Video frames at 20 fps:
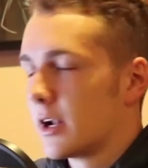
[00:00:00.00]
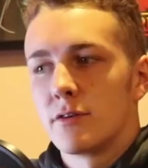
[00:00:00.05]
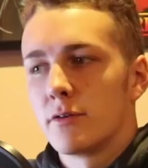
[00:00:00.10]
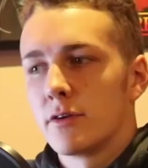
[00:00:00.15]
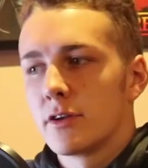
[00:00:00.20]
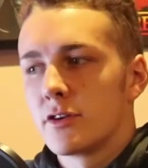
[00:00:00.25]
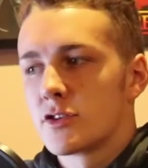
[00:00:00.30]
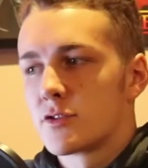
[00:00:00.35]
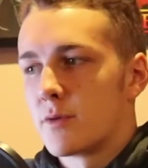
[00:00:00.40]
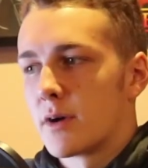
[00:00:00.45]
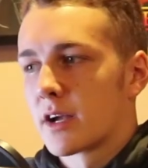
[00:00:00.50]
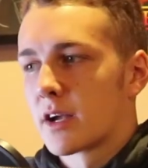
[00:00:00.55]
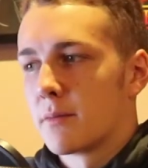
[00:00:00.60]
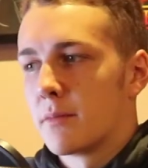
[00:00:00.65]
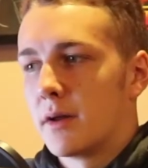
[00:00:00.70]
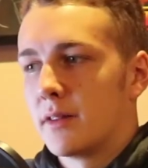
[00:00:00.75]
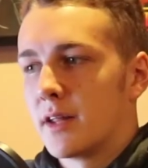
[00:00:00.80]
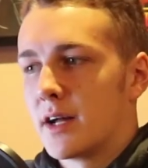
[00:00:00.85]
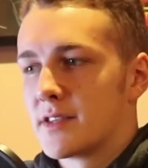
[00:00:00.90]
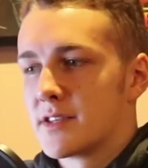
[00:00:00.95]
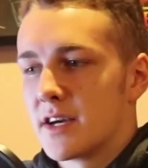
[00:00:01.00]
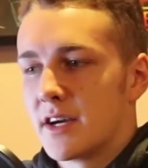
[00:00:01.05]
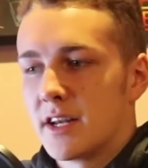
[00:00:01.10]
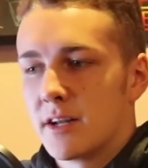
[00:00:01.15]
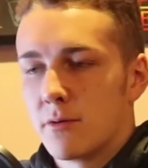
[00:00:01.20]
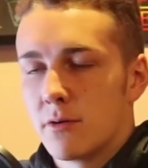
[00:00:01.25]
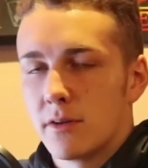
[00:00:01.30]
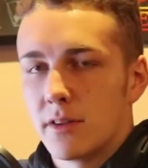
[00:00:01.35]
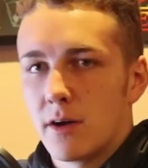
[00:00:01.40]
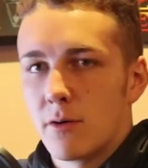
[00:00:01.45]
I really just recommend that to
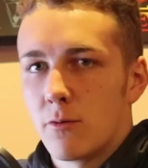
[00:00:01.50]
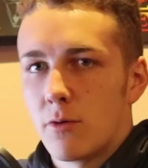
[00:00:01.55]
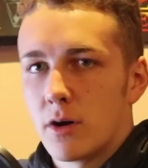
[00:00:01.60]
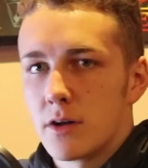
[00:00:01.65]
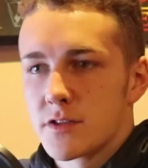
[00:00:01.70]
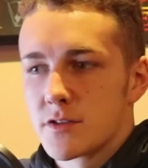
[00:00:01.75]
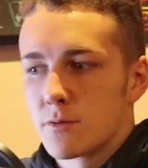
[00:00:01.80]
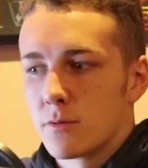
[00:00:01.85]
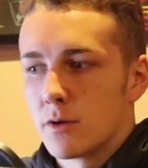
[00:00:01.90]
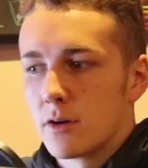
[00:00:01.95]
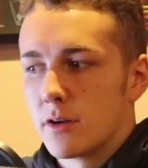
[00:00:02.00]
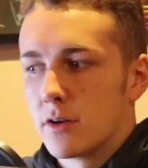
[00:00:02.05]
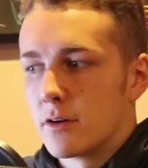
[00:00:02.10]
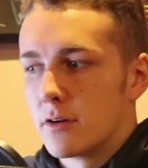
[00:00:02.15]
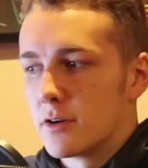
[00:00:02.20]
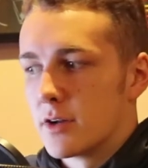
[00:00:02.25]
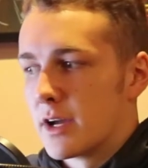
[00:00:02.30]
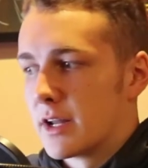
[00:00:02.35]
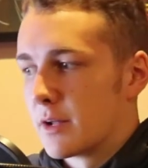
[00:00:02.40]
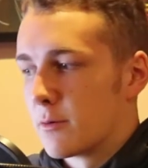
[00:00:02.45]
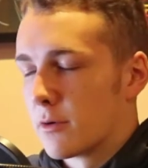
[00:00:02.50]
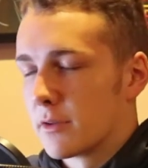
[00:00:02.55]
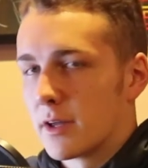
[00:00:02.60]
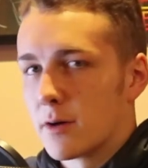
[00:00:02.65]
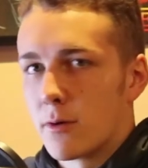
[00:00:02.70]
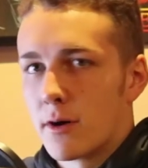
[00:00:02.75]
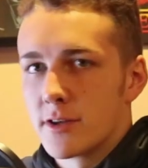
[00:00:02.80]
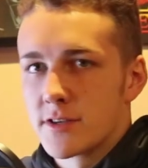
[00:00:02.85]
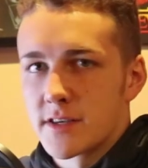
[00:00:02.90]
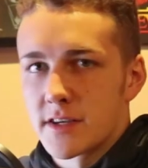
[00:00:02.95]
anyone that wants one, or anyone
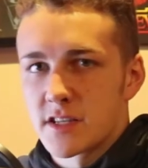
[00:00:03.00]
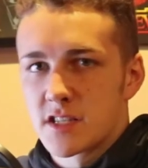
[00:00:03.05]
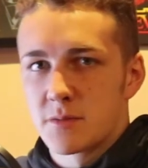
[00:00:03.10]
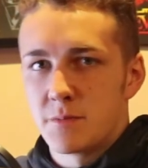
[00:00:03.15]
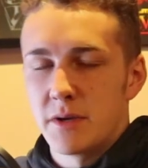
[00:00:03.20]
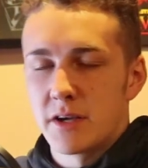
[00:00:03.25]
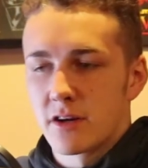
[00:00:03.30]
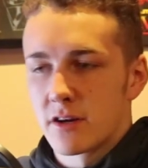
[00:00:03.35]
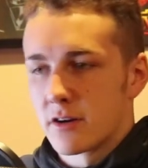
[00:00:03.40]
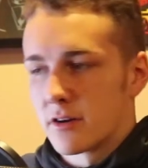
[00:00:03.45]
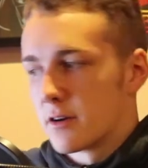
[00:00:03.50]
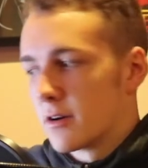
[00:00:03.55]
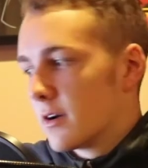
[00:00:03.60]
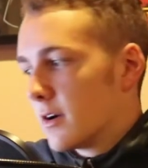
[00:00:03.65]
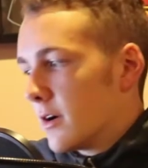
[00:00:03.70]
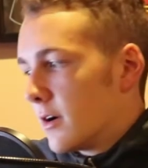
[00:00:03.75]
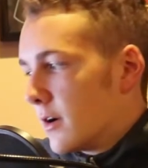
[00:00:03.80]
that wants like speaker